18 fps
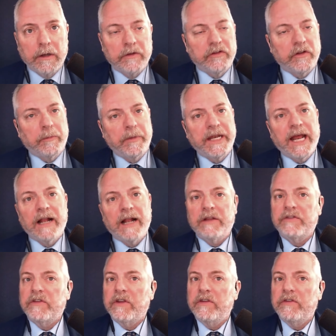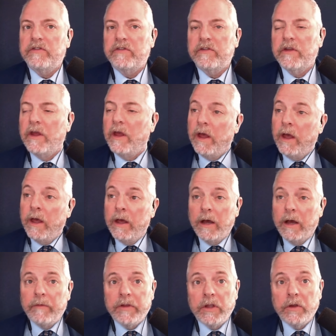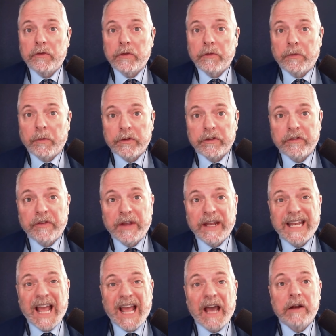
some analysis of a use of force event